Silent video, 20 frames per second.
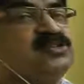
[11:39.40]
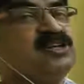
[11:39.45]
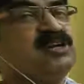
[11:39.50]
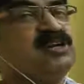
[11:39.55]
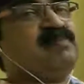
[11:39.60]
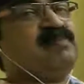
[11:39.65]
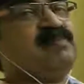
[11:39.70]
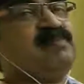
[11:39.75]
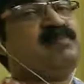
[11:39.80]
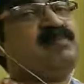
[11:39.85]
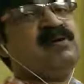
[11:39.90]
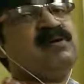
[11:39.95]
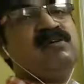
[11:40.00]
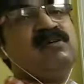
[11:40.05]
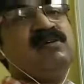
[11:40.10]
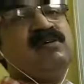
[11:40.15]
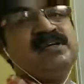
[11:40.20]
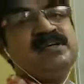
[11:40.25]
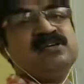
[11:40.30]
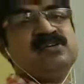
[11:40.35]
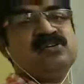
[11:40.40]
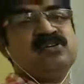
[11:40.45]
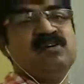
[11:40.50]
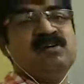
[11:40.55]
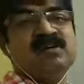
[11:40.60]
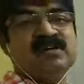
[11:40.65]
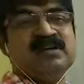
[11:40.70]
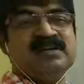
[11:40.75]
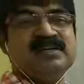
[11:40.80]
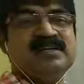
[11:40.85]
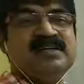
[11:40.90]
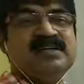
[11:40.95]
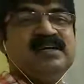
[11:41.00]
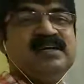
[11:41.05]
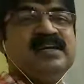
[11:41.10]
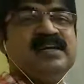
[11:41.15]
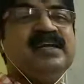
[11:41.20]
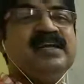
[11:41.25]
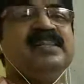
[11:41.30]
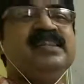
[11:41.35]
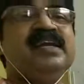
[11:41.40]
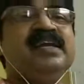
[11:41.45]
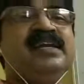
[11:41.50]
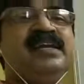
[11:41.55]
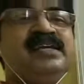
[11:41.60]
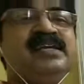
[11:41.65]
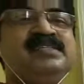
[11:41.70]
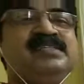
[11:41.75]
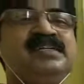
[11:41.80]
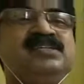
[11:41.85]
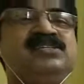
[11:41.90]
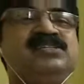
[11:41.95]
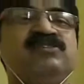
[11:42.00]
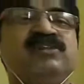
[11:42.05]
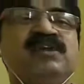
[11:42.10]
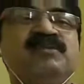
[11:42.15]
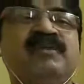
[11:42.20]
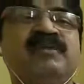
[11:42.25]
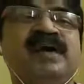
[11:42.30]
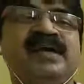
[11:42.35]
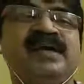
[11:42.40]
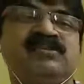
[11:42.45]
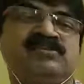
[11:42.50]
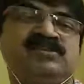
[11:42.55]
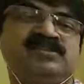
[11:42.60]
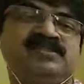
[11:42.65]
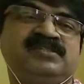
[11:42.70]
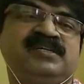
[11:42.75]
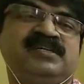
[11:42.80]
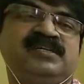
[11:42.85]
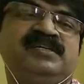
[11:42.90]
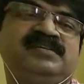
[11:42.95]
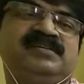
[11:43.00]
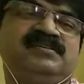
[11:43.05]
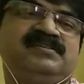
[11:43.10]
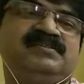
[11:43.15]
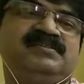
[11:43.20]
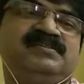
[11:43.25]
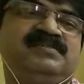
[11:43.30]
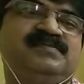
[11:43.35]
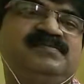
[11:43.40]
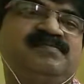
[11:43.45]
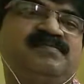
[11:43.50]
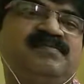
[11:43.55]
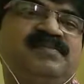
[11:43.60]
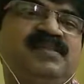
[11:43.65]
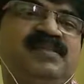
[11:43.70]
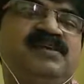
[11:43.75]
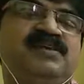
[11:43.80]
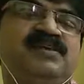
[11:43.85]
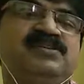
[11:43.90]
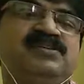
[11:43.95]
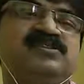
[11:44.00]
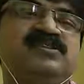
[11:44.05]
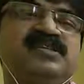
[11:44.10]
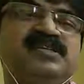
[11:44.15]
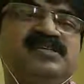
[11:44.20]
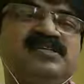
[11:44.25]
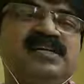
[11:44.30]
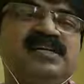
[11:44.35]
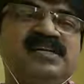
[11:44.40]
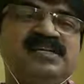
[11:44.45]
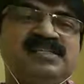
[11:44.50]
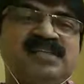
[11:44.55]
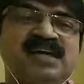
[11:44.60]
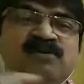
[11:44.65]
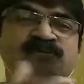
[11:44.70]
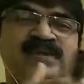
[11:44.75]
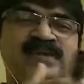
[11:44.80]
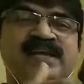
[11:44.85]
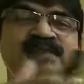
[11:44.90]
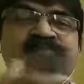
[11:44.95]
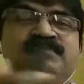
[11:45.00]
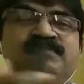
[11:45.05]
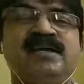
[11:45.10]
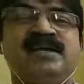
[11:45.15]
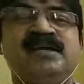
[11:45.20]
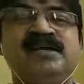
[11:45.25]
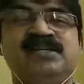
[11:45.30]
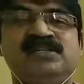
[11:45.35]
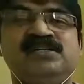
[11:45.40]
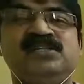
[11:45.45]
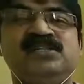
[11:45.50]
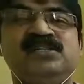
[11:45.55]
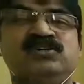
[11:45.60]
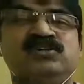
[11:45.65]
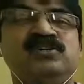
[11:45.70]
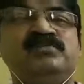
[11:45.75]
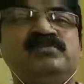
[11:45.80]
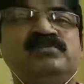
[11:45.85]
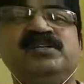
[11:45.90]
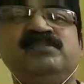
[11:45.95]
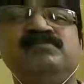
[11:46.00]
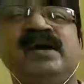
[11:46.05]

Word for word: or maybe only trunk. In that case, that is called a micro study. So th that is how we can make a distinction between